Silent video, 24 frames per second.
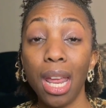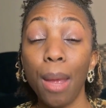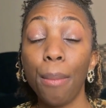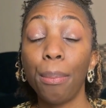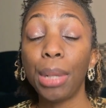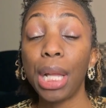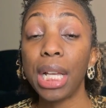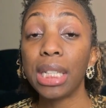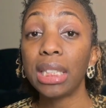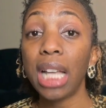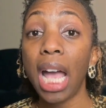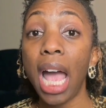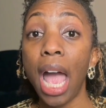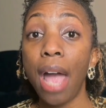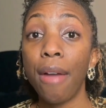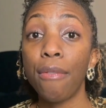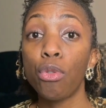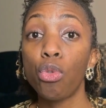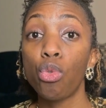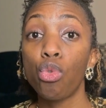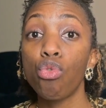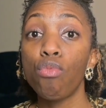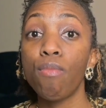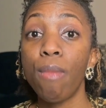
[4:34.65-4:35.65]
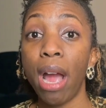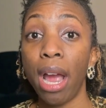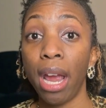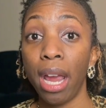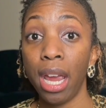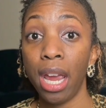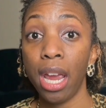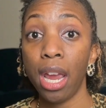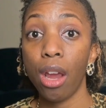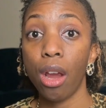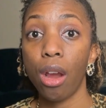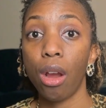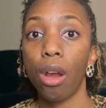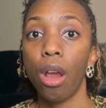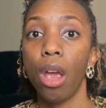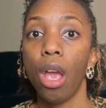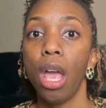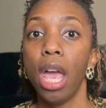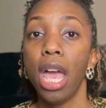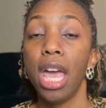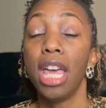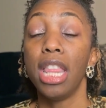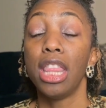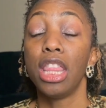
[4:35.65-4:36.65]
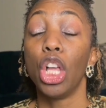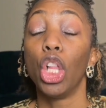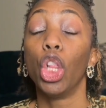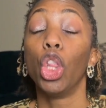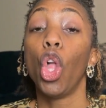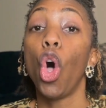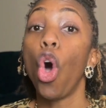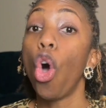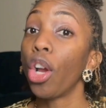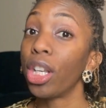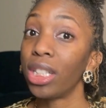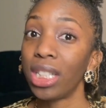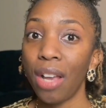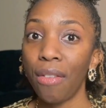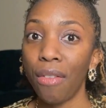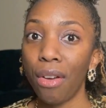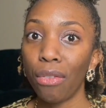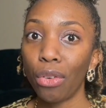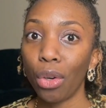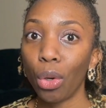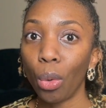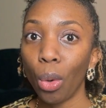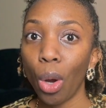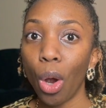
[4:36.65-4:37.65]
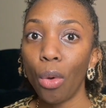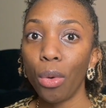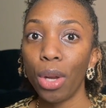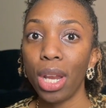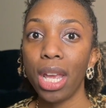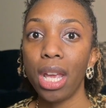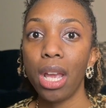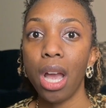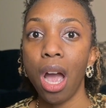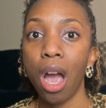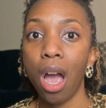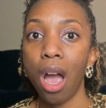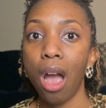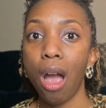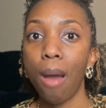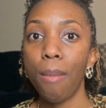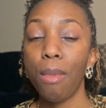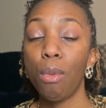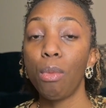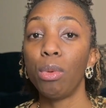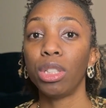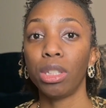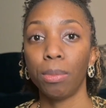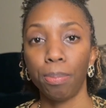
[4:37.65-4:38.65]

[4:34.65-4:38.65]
And plus I have glued my hair the longest I've ever grown it. It was